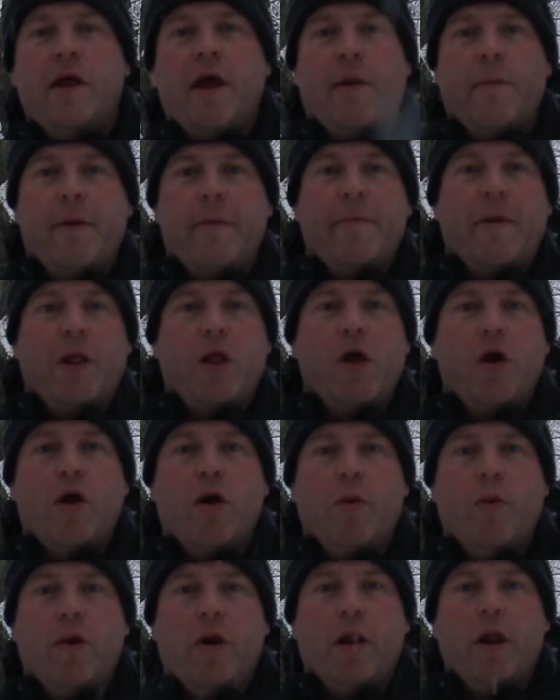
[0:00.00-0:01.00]
I'm in my
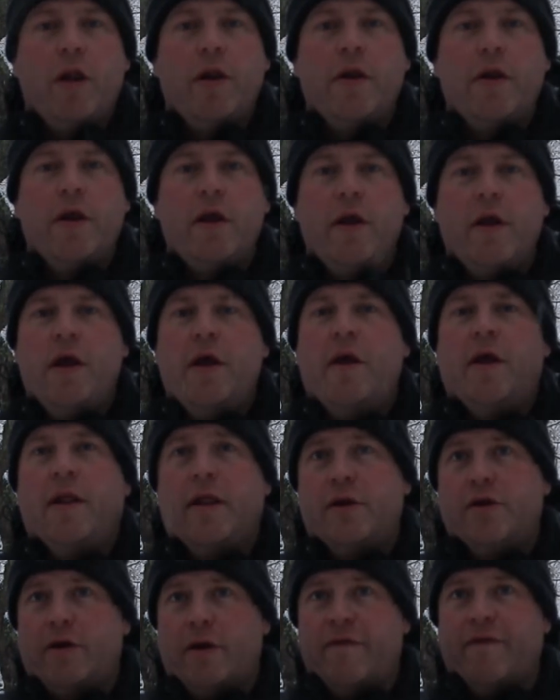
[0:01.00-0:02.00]
local woodland,
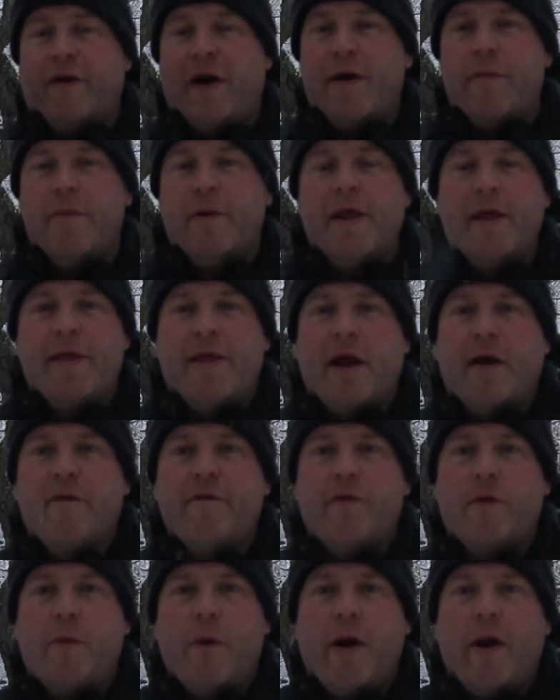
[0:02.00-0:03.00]
literally 5 minutes
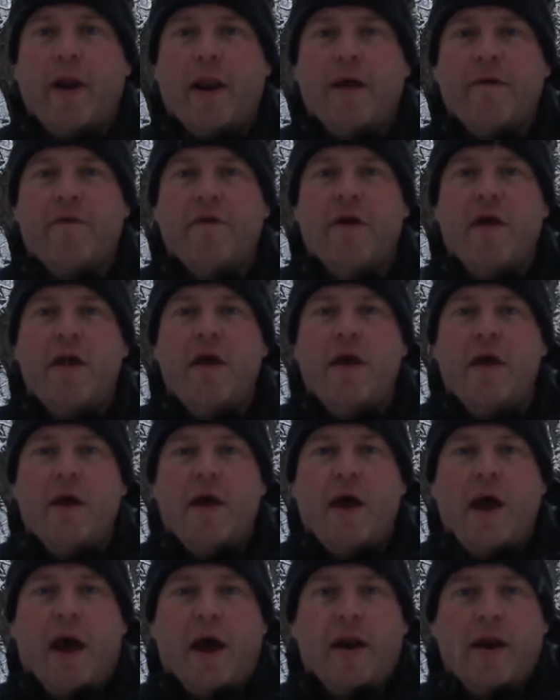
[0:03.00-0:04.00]
down from where I live,
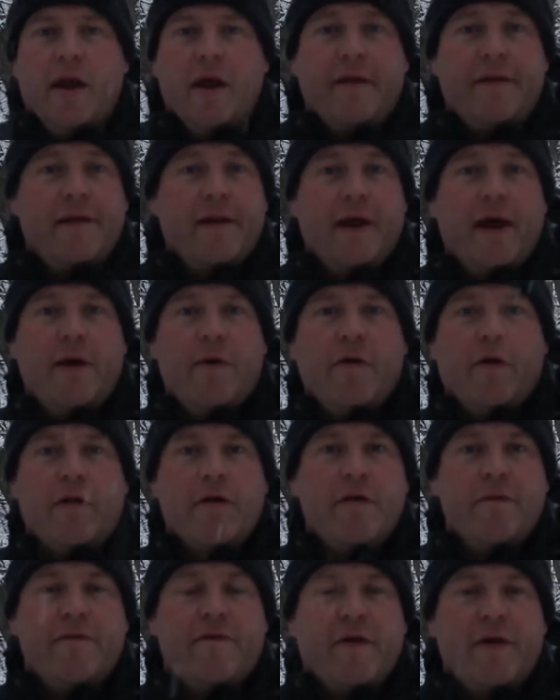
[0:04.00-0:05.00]
and today we've
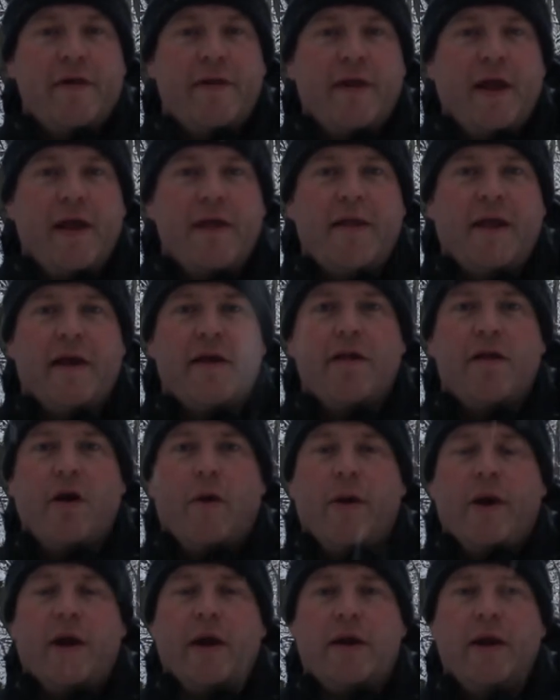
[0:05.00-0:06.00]
got some fantastic
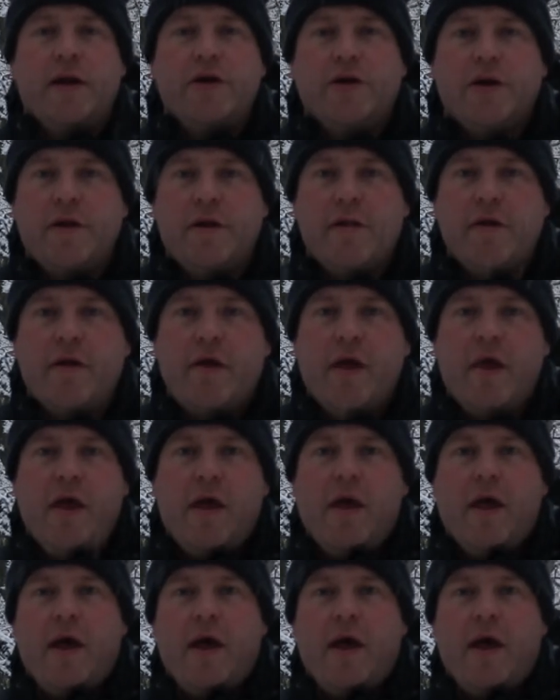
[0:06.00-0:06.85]
snowy conditions.